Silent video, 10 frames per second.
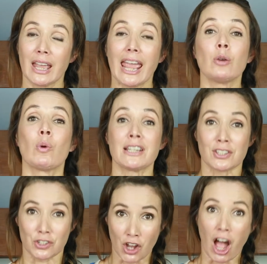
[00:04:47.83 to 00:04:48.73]
and what is
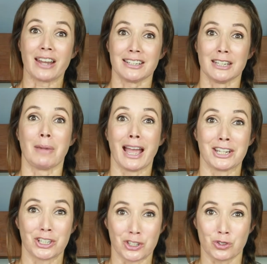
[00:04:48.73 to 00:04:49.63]
not in my
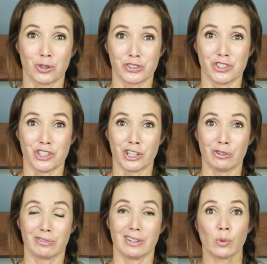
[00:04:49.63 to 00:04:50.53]
control to
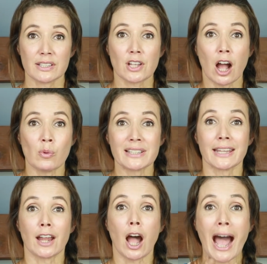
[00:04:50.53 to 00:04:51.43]
do. What is always
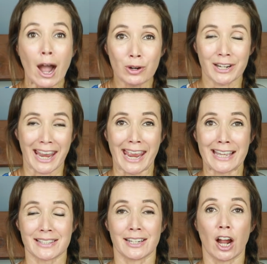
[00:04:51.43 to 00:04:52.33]
in our
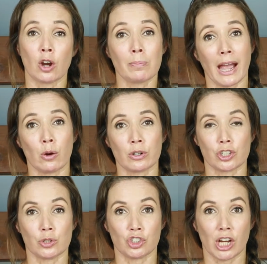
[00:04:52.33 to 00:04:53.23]
hands and our power
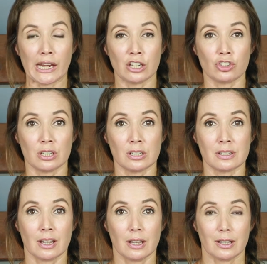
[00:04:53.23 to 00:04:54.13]
to change
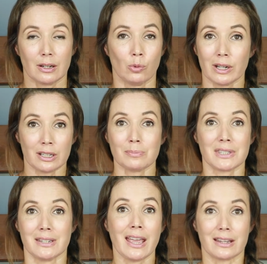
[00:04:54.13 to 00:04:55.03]
is what comes
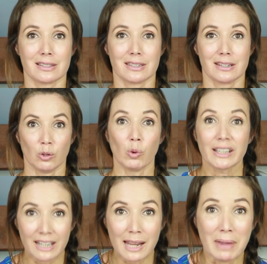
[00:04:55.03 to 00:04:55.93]
next? What
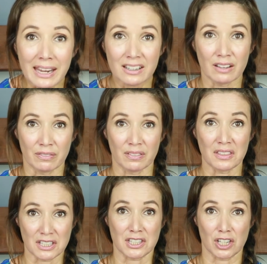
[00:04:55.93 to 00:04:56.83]
can I make of
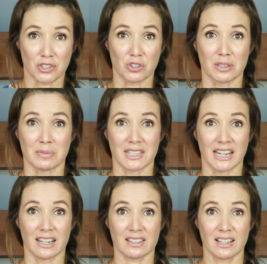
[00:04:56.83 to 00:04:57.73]
this
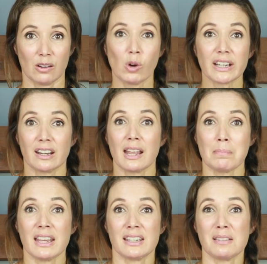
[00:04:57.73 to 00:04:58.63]
circumstance? What can I
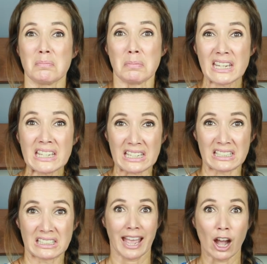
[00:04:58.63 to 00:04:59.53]
make it mean?
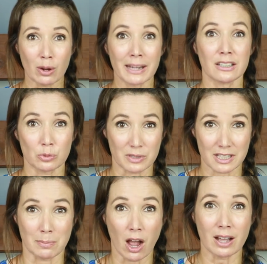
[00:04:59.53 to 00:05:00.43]
How am I going to
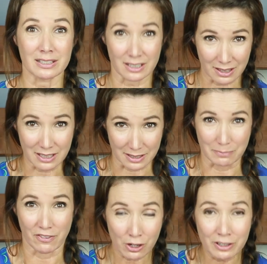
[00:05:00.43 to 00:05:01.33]
respond in this
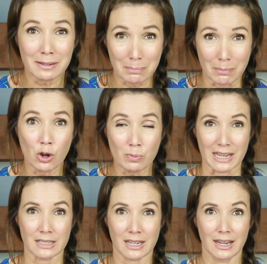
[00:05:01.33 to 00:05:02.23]
very
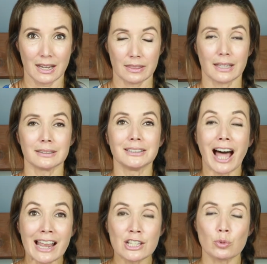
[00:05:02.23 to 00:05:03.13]
moment that
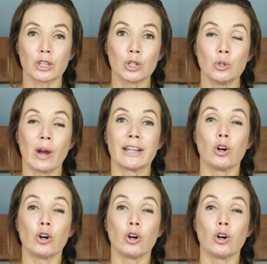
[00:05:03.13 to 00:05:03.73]
aligns with who I